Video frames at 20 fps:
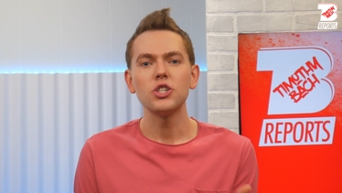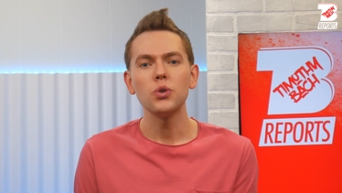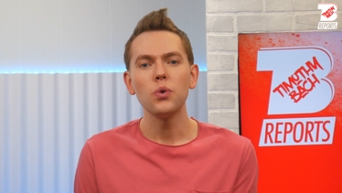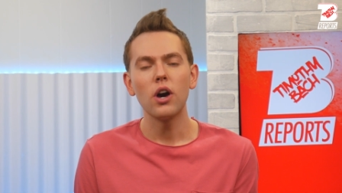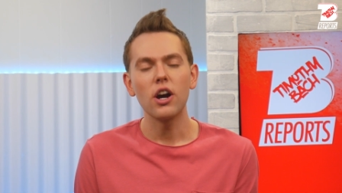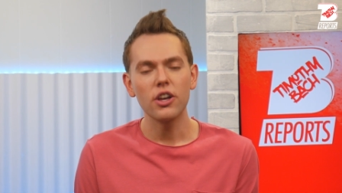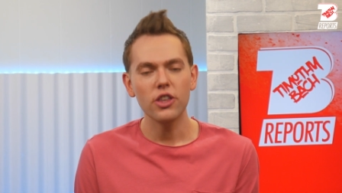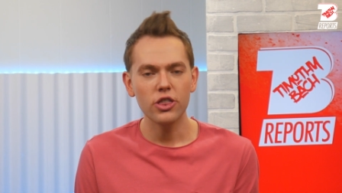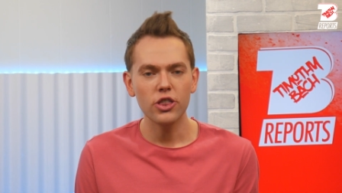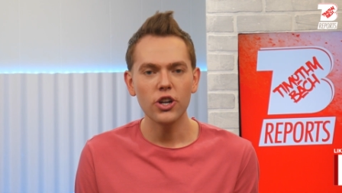to
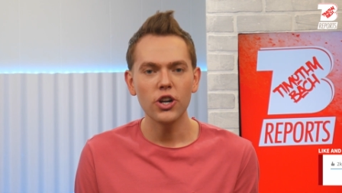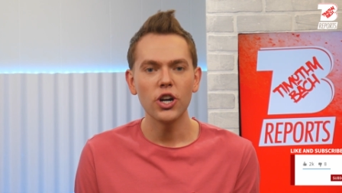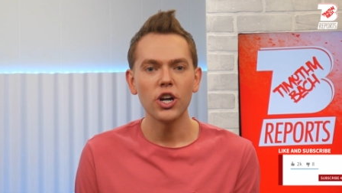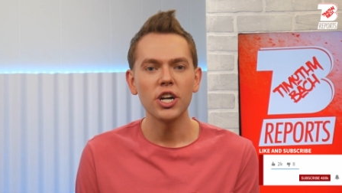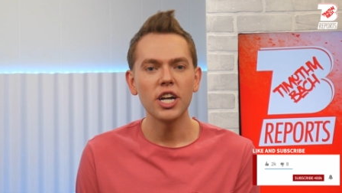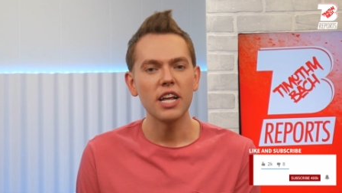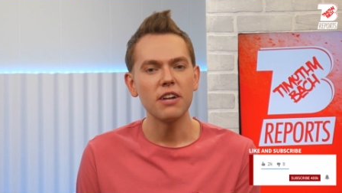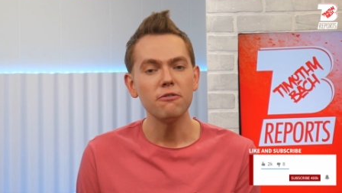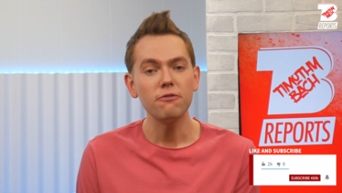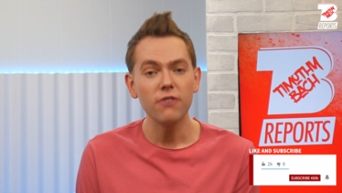our
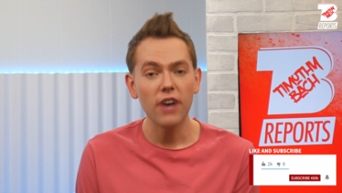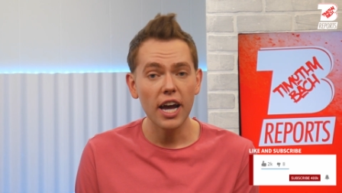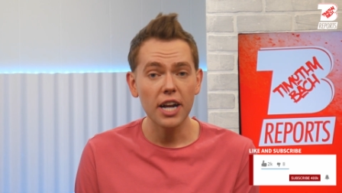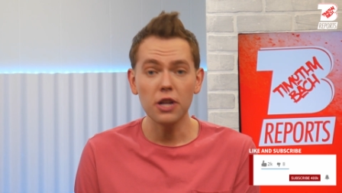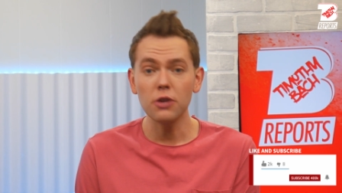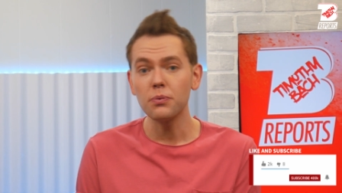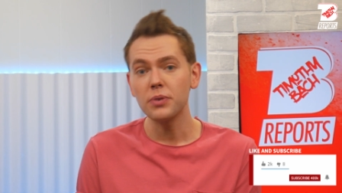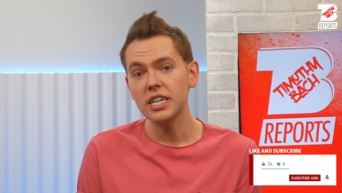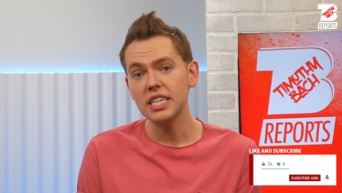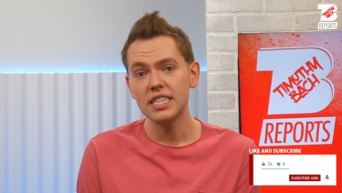third and
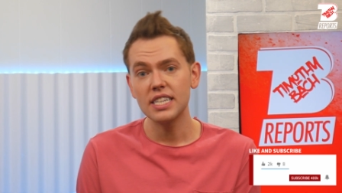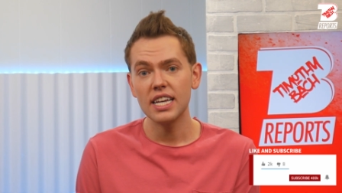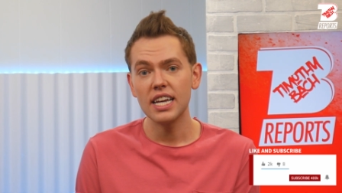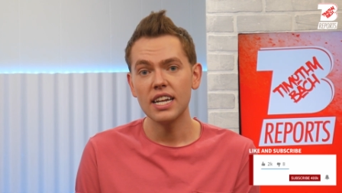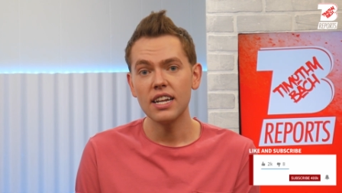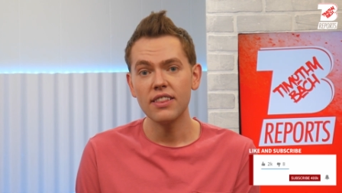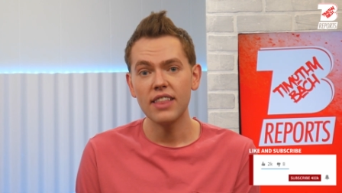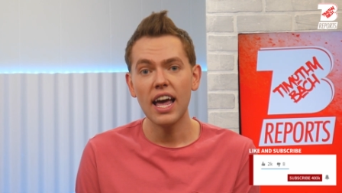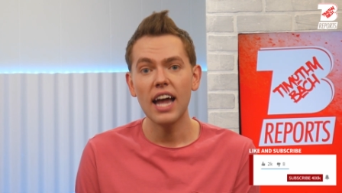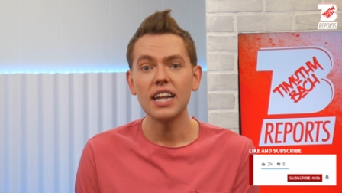final
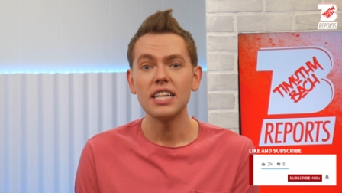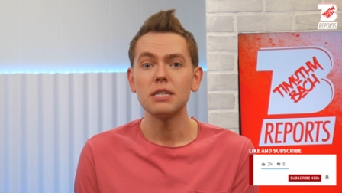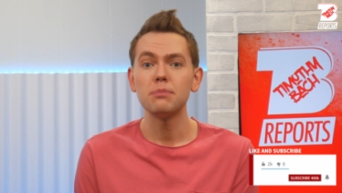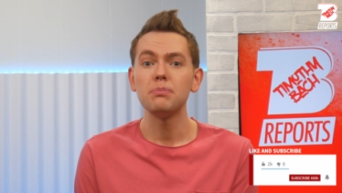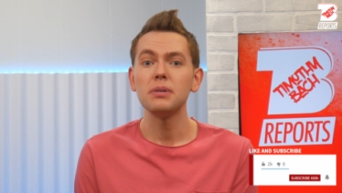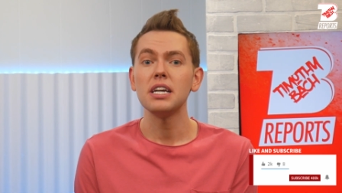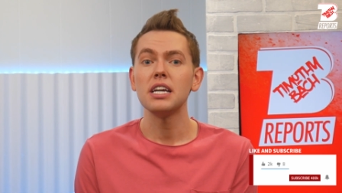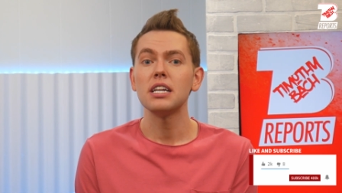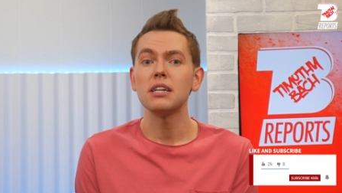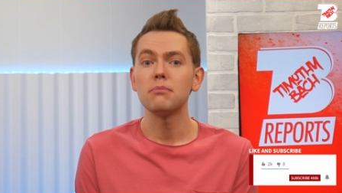reason, that is
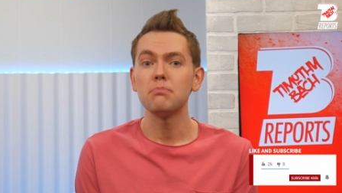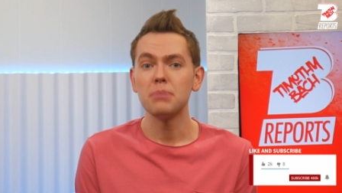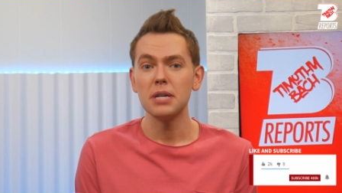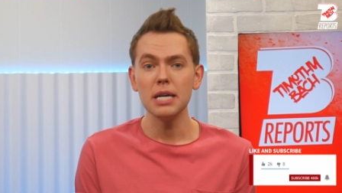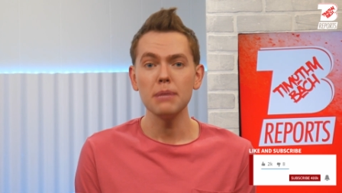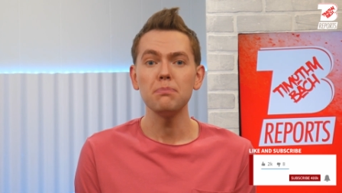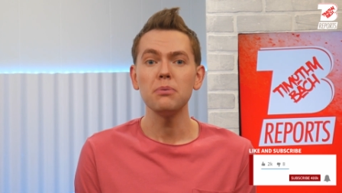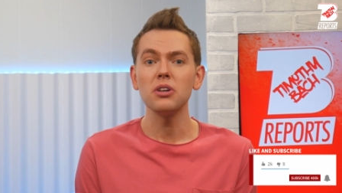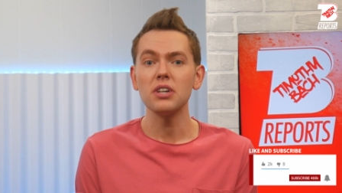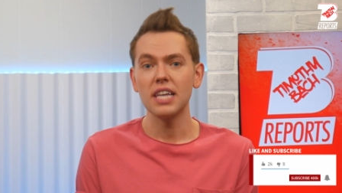being
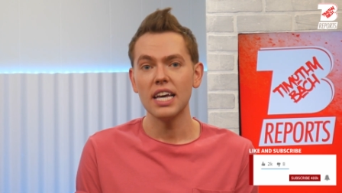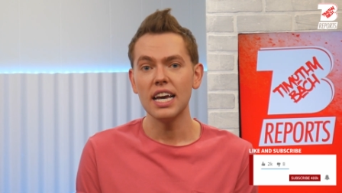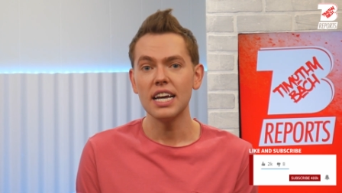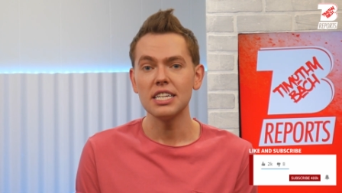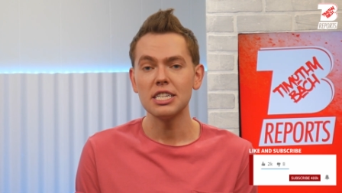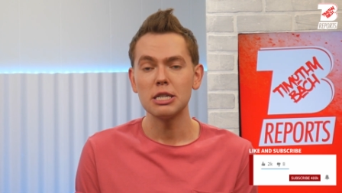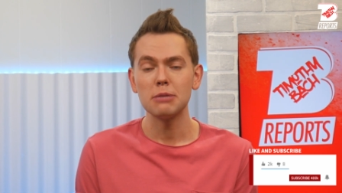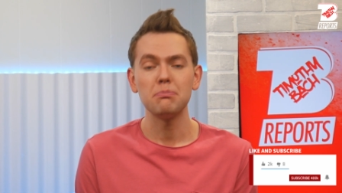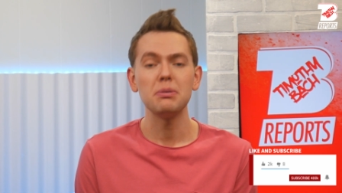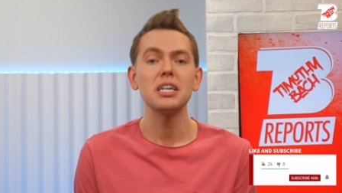people
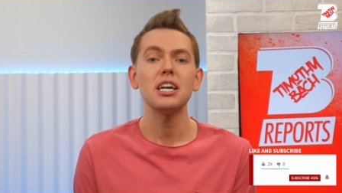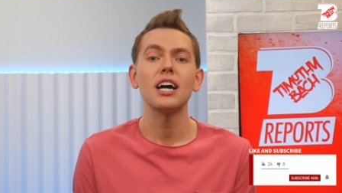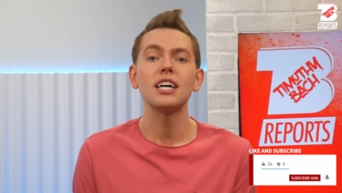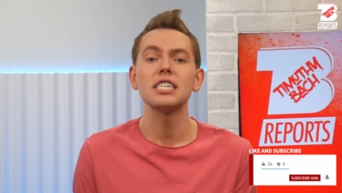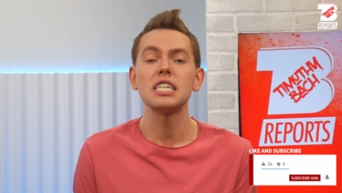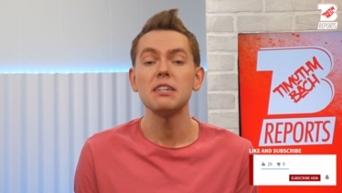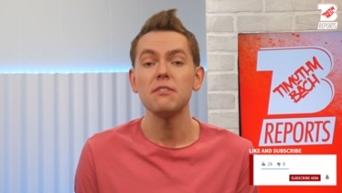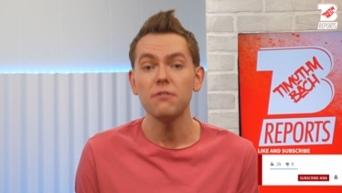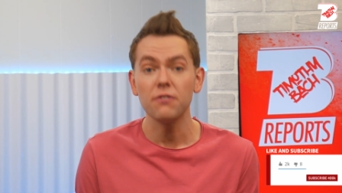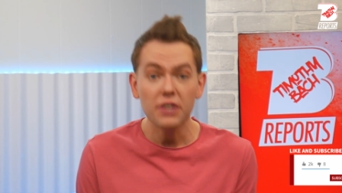kiss
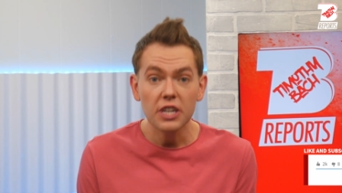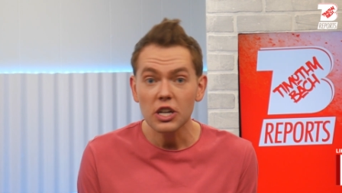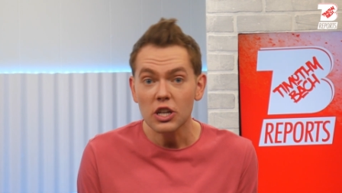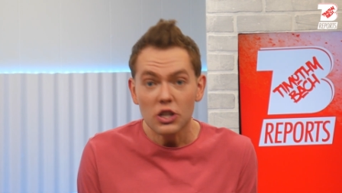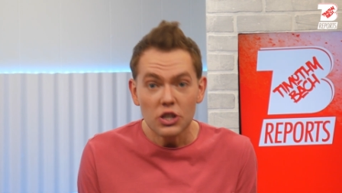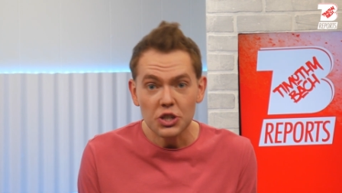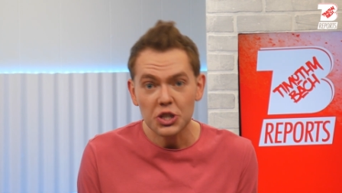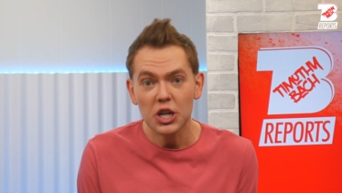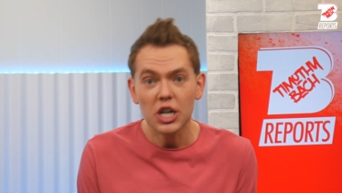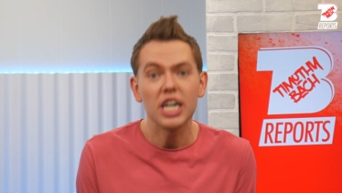because it
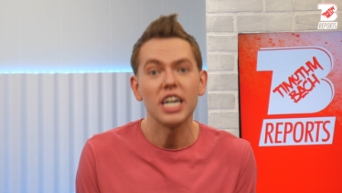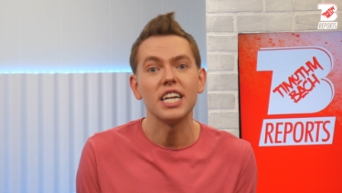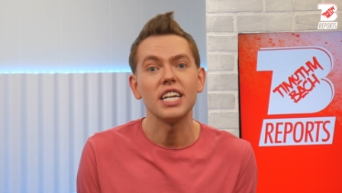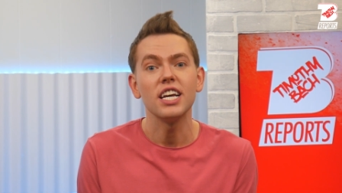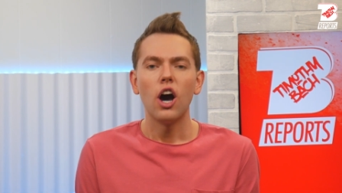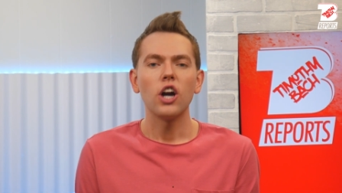feels good.